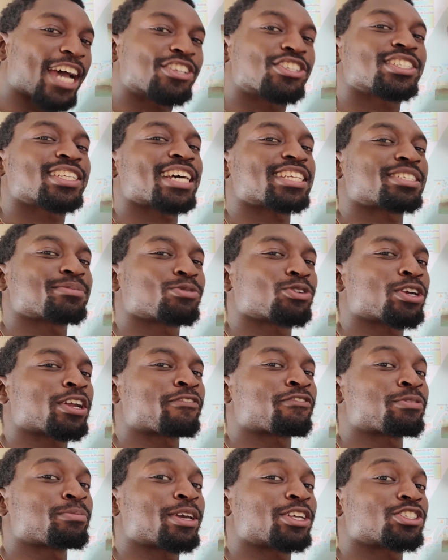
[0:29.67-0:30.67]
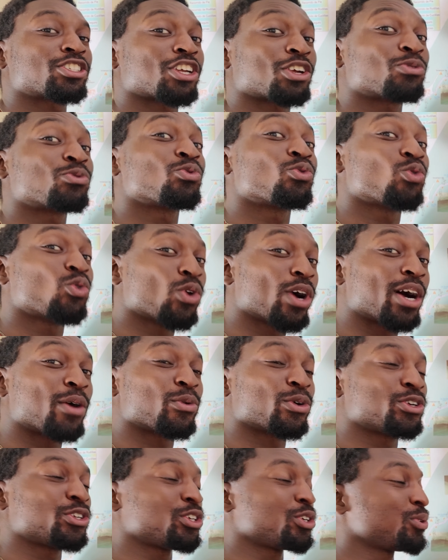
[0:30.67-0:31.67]
I just got some more information on what
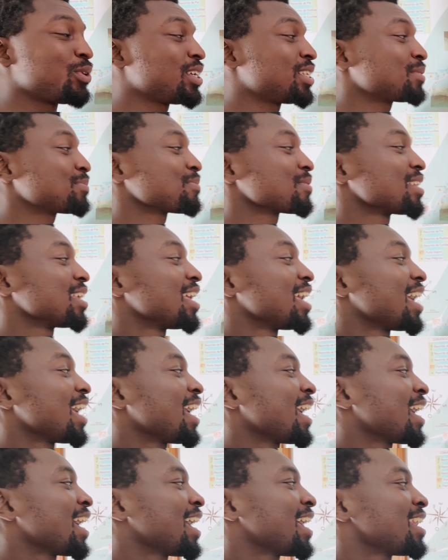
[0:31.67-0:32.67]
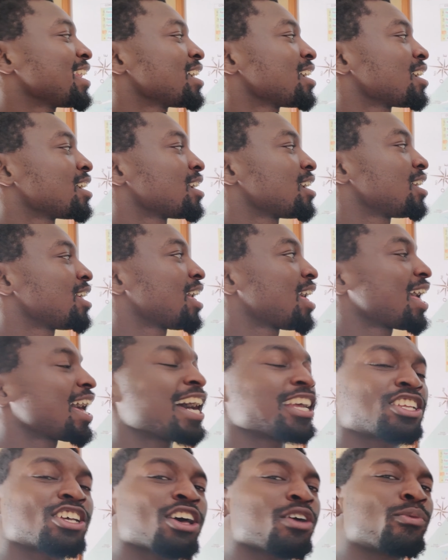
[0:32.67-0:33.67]
we're doing, and uh,
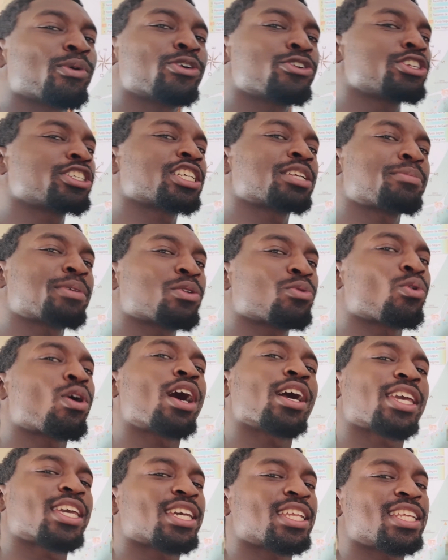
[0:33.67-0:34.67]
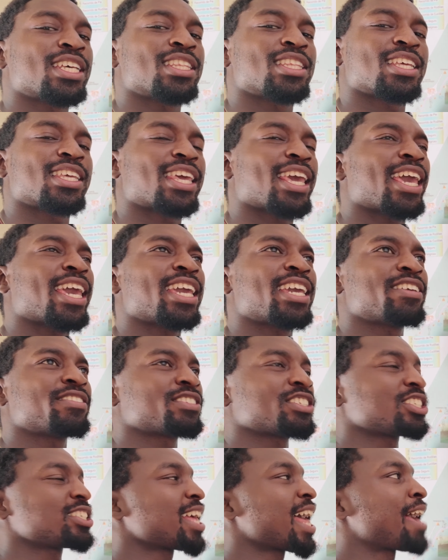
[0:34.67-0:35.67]
I thought we were just gonna be walking in the
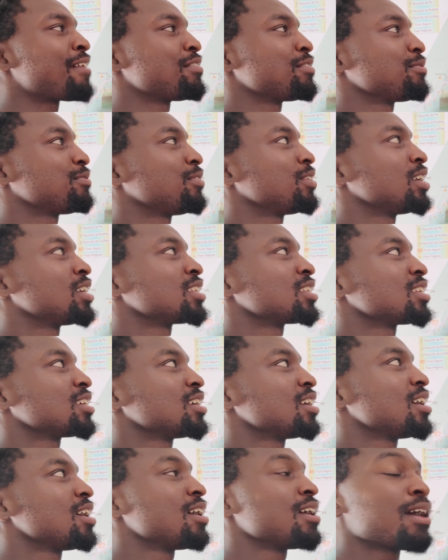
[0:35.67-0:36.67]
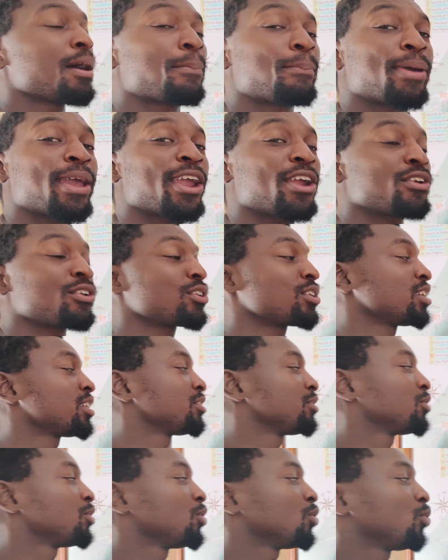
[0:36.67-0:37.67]
caves, just having fun.
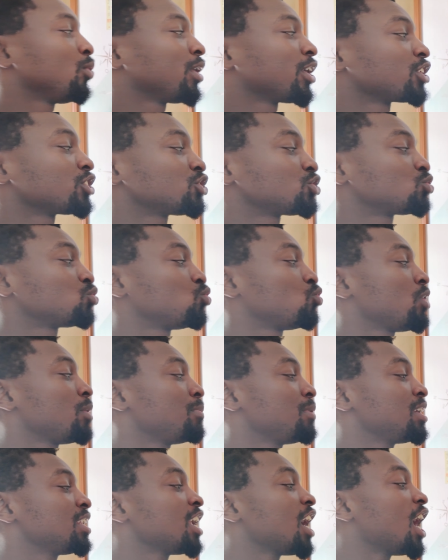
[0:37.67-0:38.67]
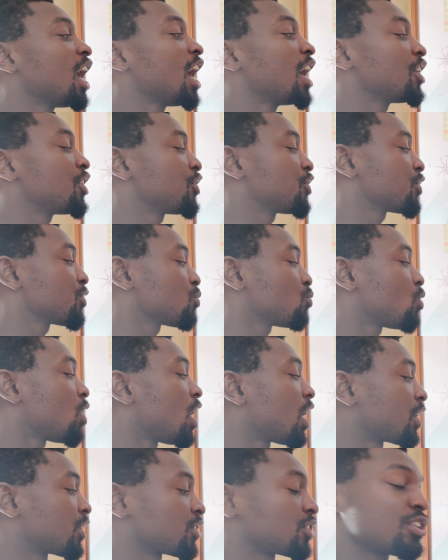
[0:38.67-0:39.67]
Apparently, we are swimming
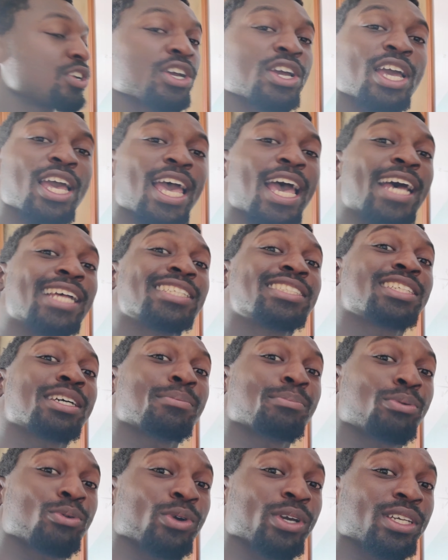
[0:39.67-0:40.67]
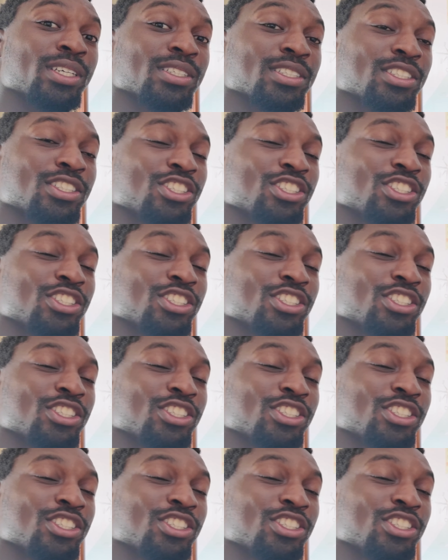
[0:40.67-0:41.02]
underwater at some point.